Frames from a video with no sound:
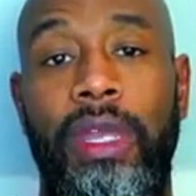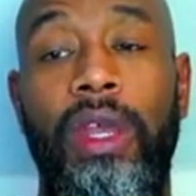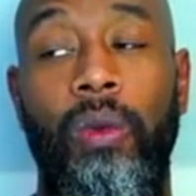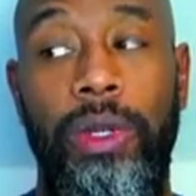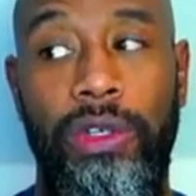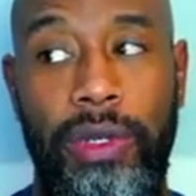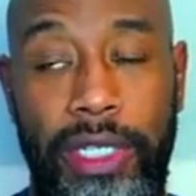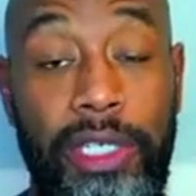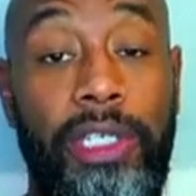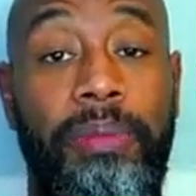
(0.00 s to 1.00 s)
When you're
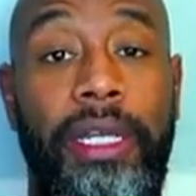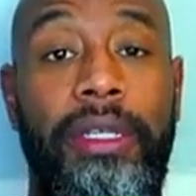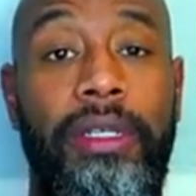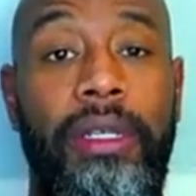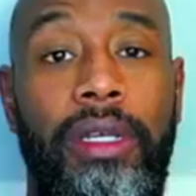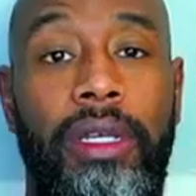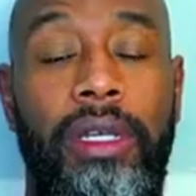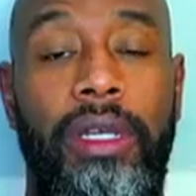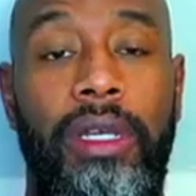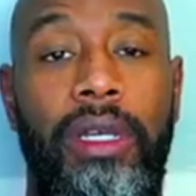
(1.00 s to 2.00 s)
disciplined,
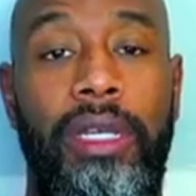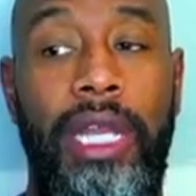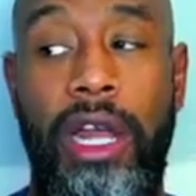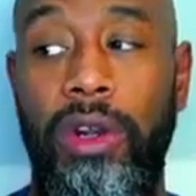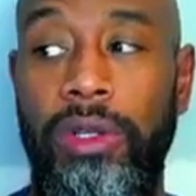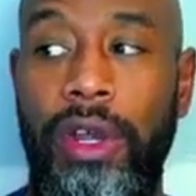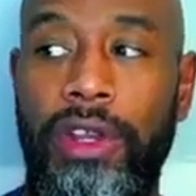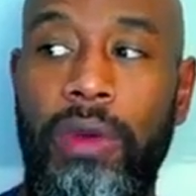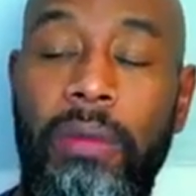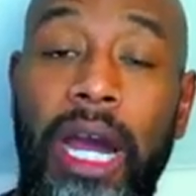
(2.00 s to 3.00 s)
not only are you
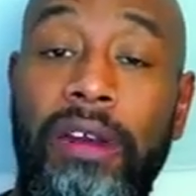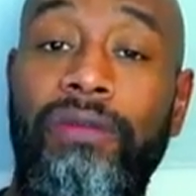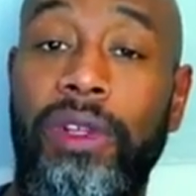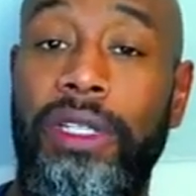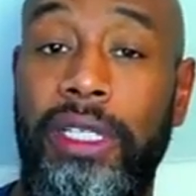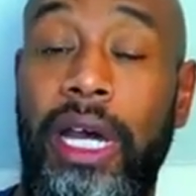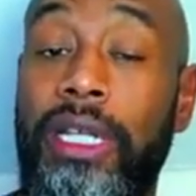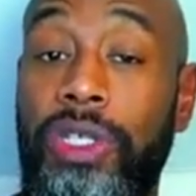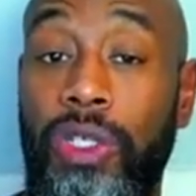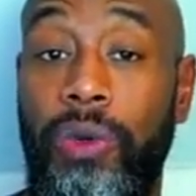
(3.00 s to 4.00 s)
mindful of the
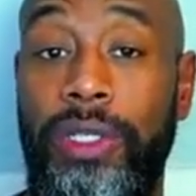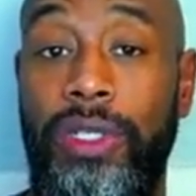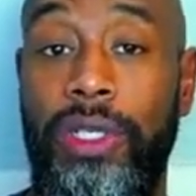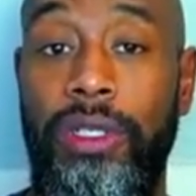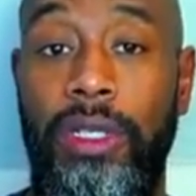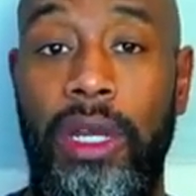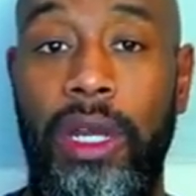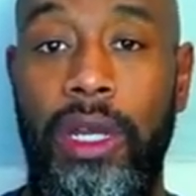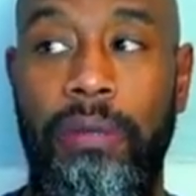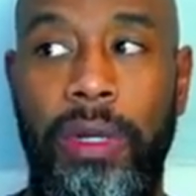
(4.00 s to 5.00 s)
consequences,
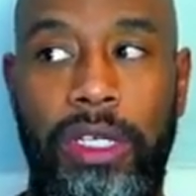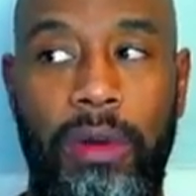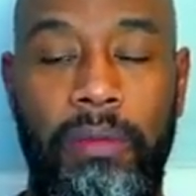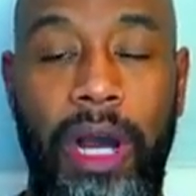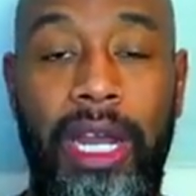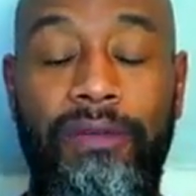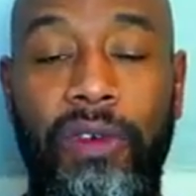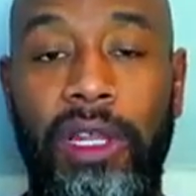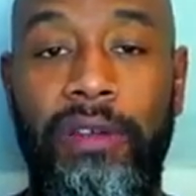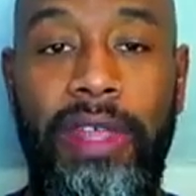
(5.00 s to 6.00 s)
but you're
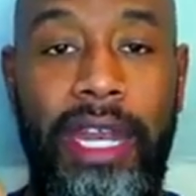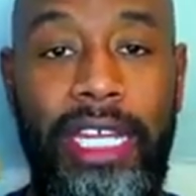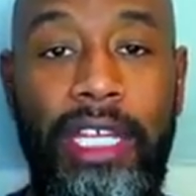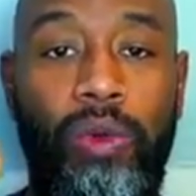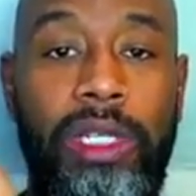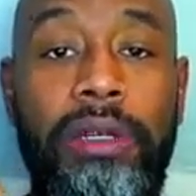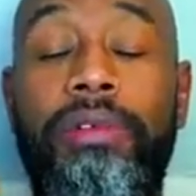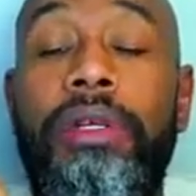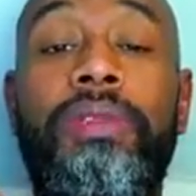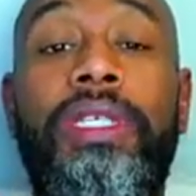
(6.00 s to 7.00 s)
mindful of that
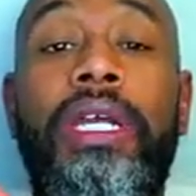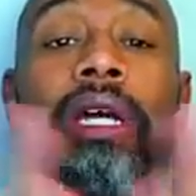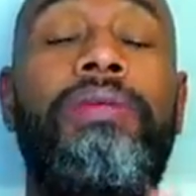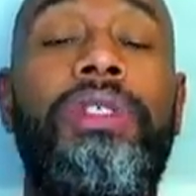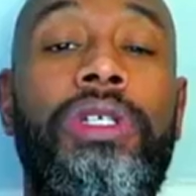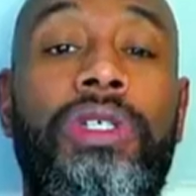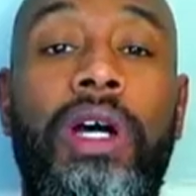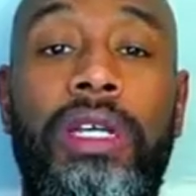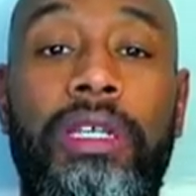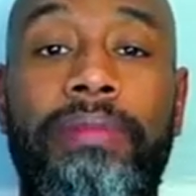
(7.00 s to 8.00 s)
equilibrium state I was just
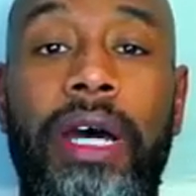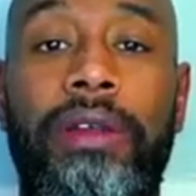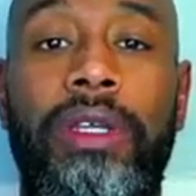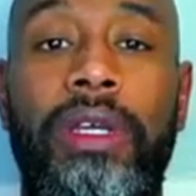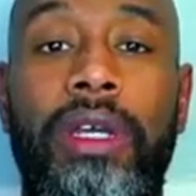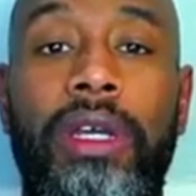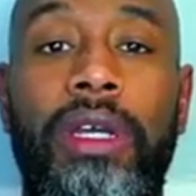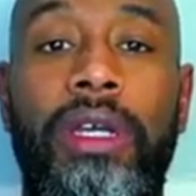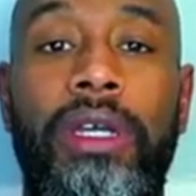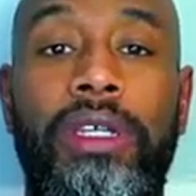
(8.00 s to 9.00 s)
talking about.
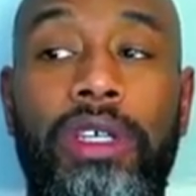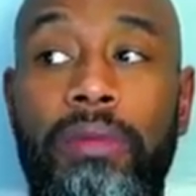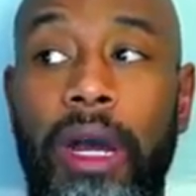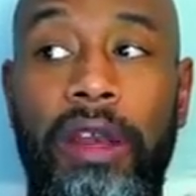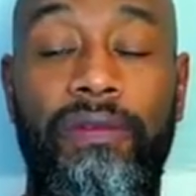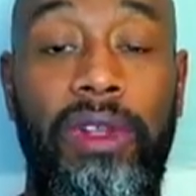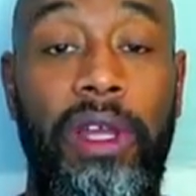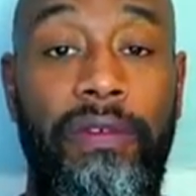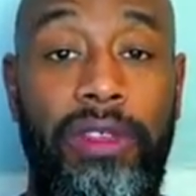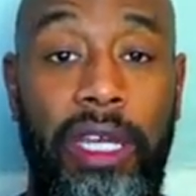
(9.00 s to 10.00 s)
You're mindful
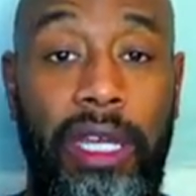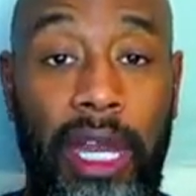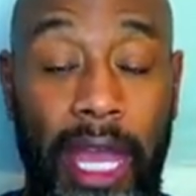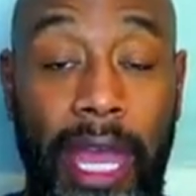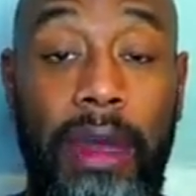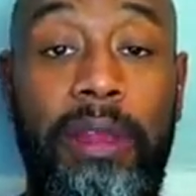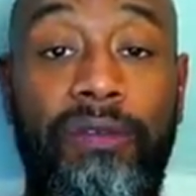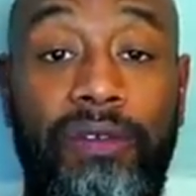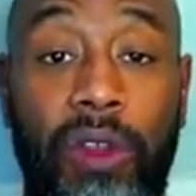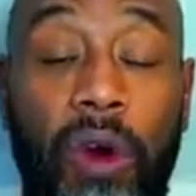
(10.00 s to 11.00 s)
of the ebb and
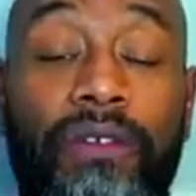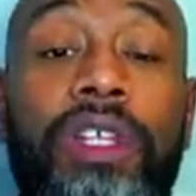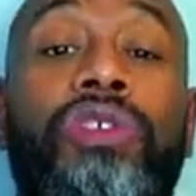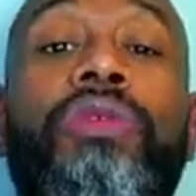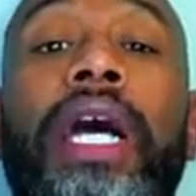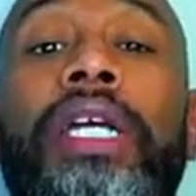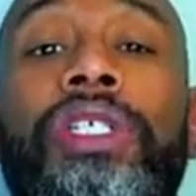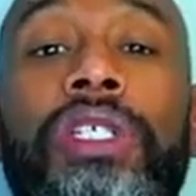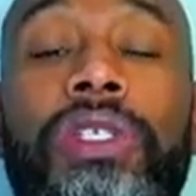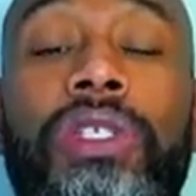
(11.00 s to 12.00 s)
flow of
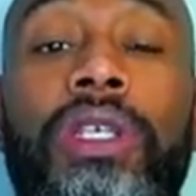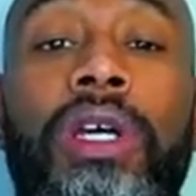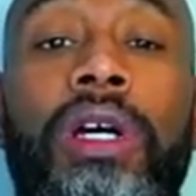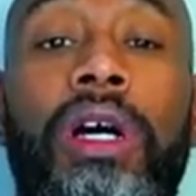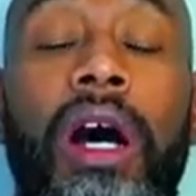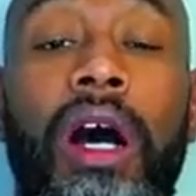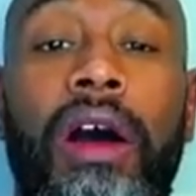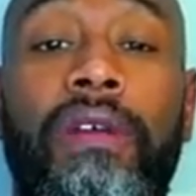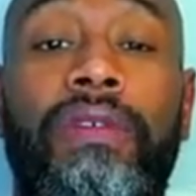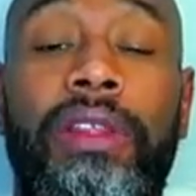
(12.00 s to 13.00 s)
interactions
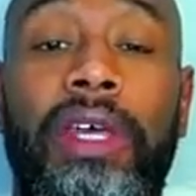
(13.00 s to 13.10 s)
of